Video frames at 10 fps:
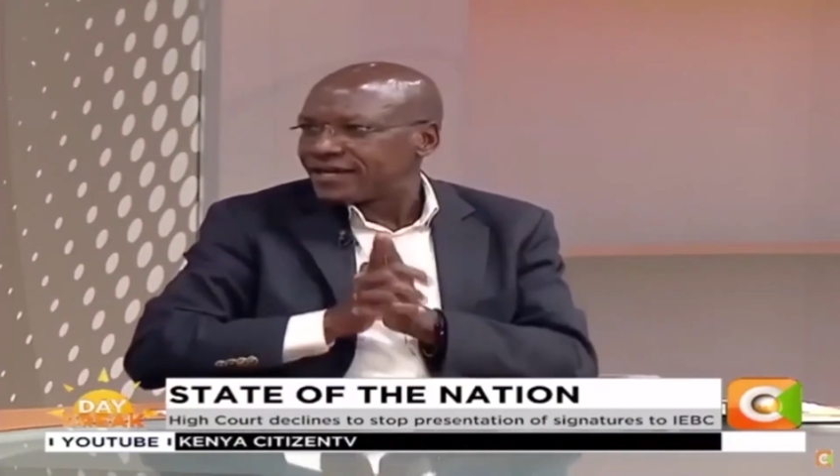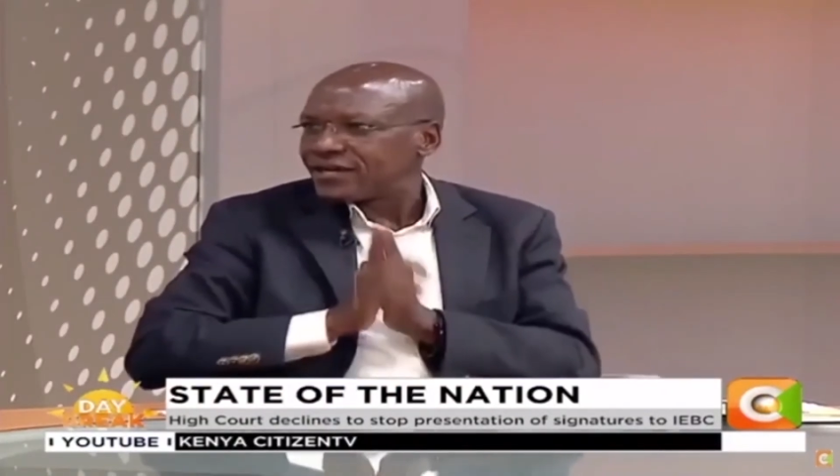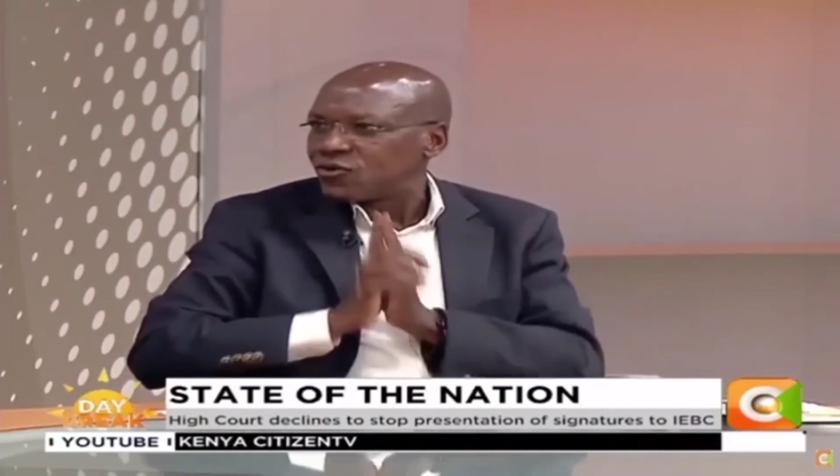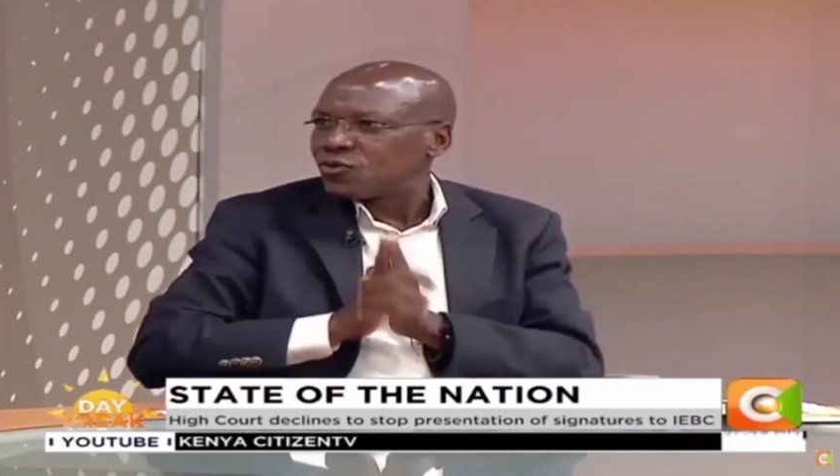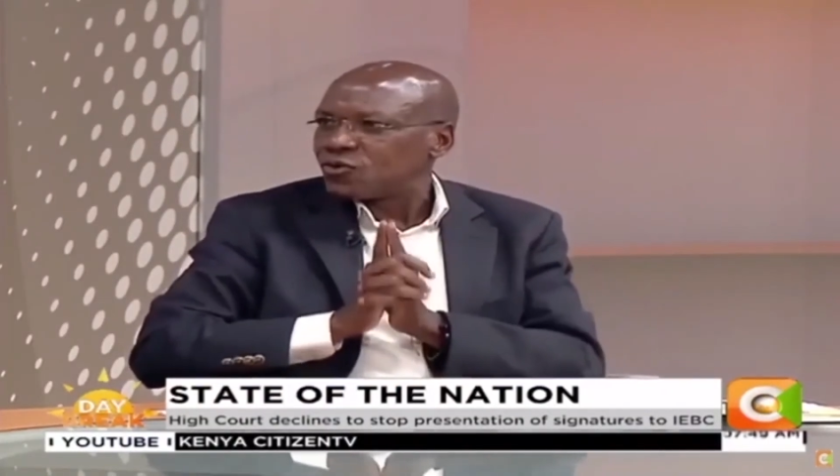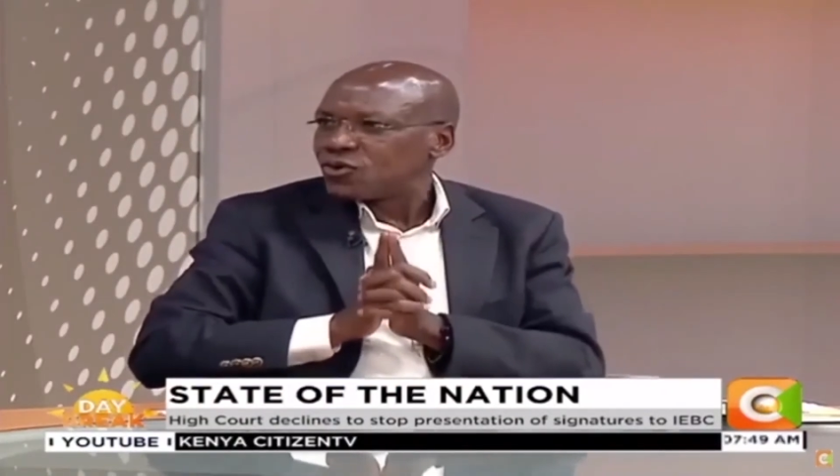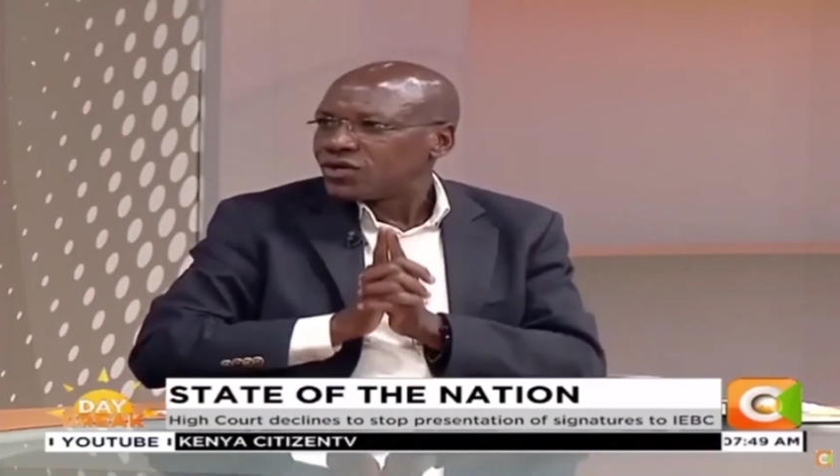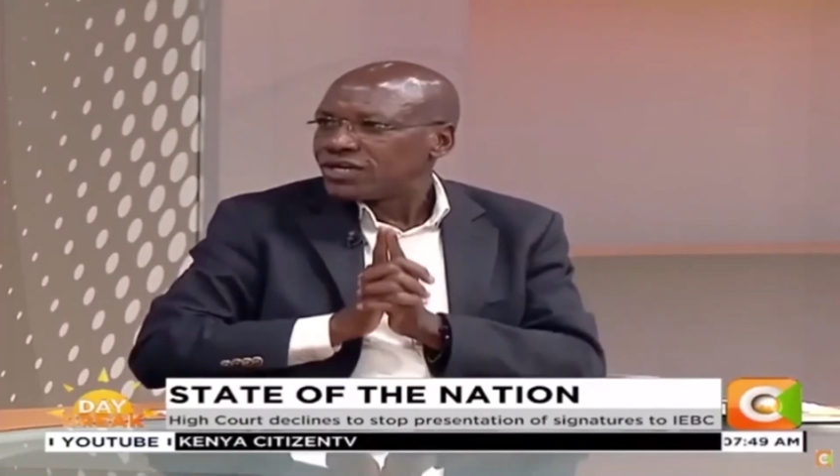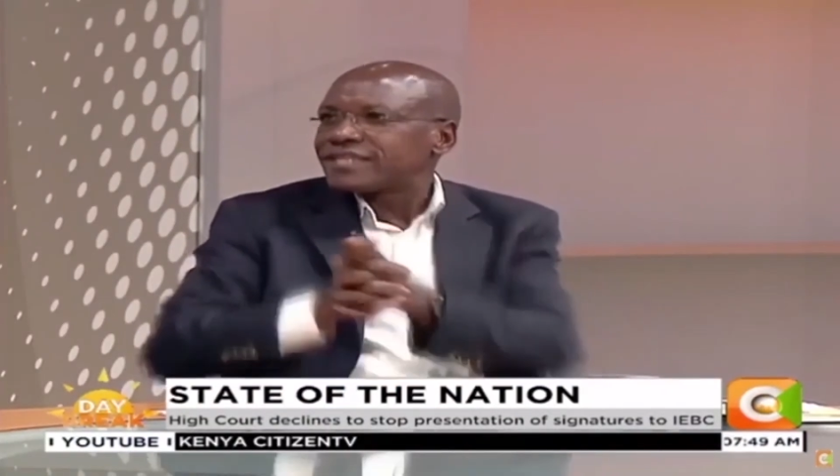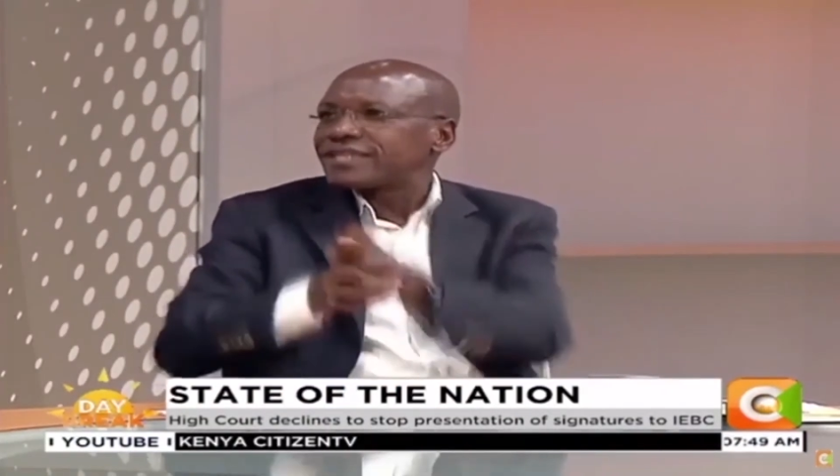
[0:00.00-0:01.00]
they can do.
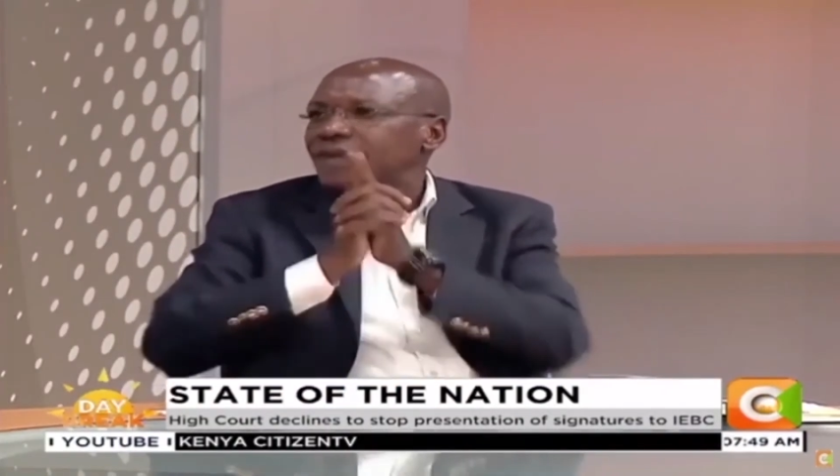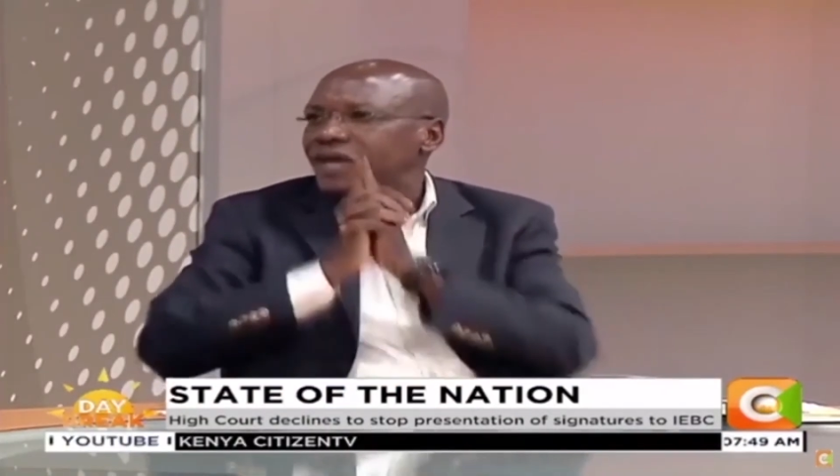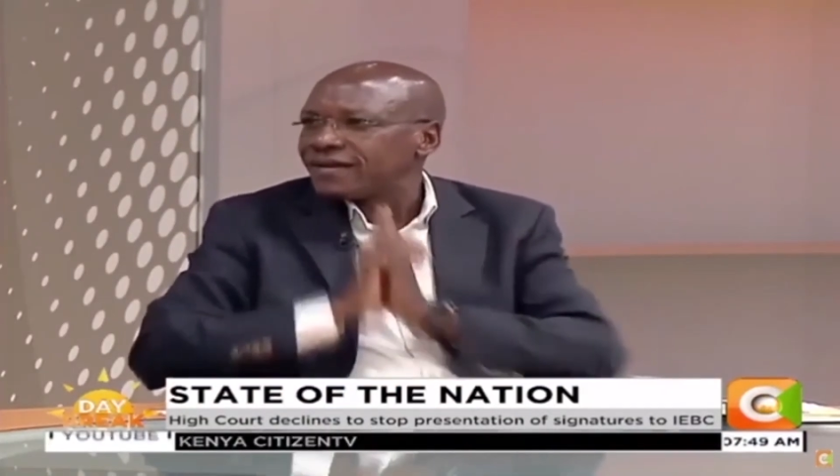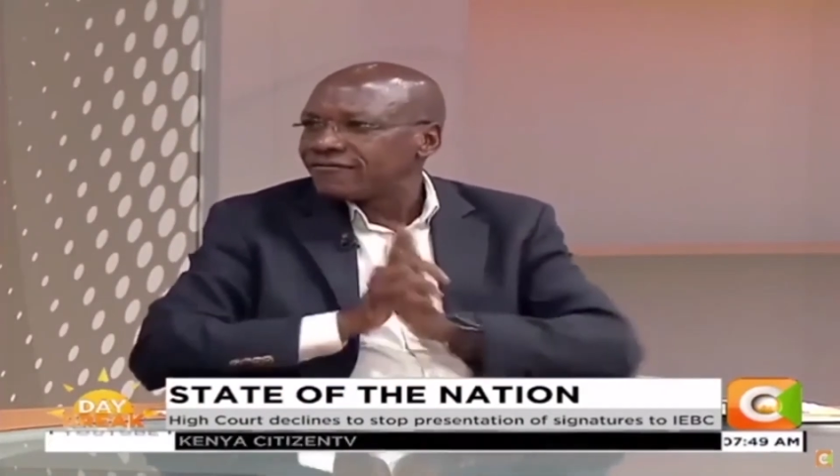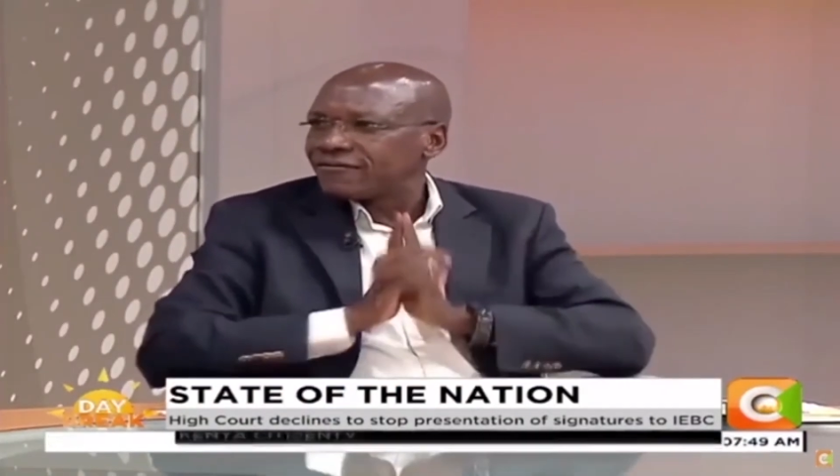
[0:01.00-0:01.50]
Let them learn